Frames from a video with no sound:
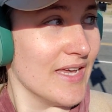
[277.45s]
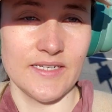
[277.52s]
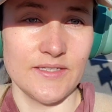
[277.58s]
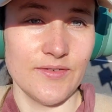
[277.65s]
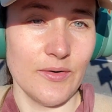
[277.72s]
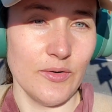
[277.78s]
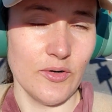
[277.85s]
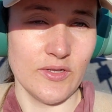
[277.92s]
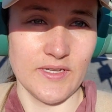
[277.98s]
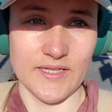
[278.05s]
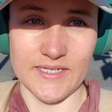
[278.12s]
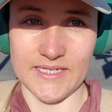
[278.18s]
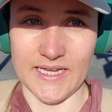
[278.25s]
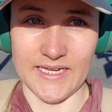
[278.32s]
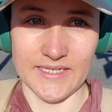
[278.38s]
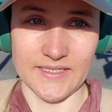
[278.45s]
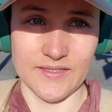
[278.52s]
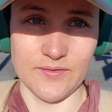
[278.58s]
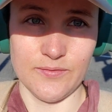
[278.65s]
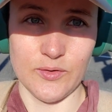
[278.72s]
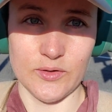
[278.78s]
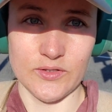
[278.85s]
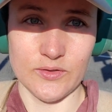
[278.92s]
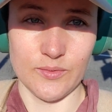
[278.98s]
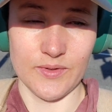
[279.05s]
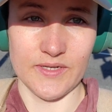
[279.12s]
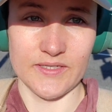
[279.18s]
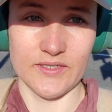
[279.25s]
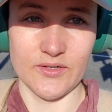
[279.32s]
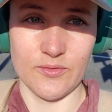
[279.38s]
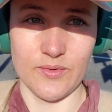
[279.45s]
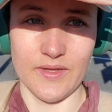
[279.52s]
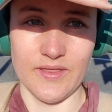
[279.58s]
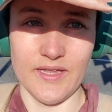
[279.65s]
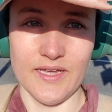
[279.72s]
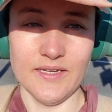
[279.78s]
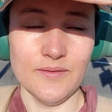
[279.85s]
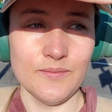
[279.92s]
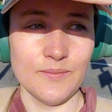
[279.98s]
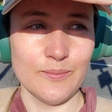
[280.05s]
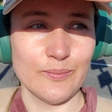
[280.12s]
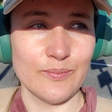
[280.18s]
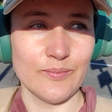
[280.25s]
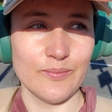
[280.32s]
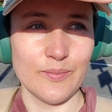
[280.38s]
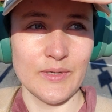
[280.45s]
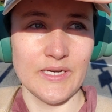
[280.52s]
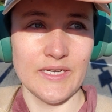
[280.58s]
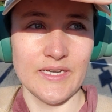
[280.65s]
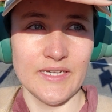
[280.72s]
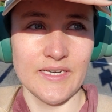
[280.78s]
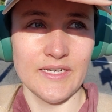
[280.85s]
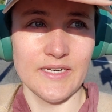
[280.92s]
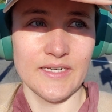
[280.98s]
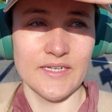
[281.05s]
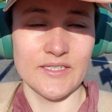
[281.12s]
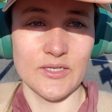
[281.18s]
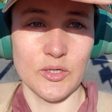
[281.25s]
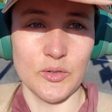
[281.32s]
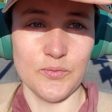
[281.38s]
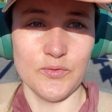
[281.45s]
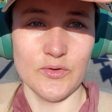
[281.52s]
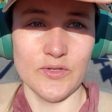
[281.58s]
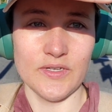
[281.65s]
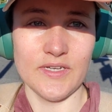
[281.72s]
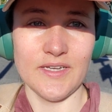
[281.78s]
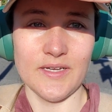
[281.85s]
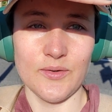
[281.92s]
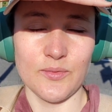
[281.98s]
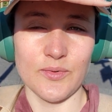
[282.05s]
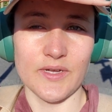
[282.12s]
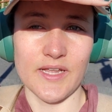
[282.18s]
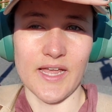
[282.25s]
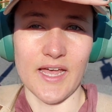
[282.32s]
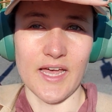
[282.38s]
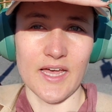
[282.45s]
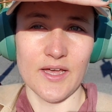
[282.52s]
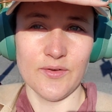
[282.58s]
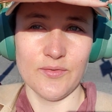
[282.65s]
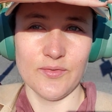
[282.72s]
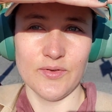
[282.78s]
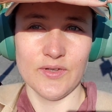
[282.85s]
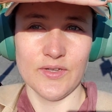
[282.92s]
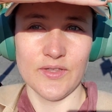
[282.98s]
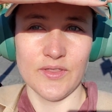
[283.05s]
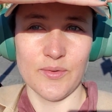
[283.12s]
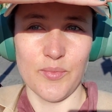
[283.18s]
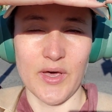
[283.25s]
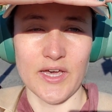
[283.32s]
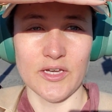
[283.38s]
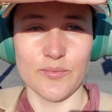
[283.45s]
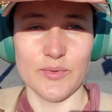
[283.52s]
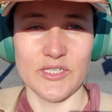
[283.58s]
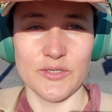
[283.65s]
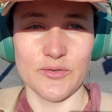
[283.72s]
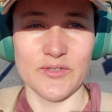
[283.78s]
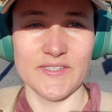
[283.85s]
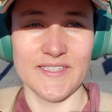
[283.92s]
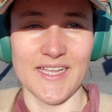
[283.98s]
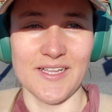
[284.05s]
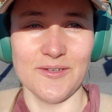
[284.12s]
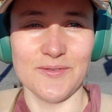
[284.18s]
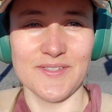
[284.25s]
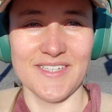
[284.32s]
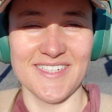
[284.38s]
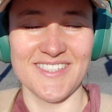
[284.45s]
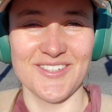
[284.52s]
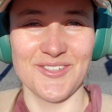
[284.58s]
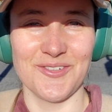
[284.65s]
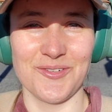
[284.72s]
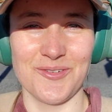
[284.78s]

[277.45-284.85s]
And it's very early in the day, it's the first one that is gonna run there, so hopefully we will have the park a bit to ourselves and it's not gonna be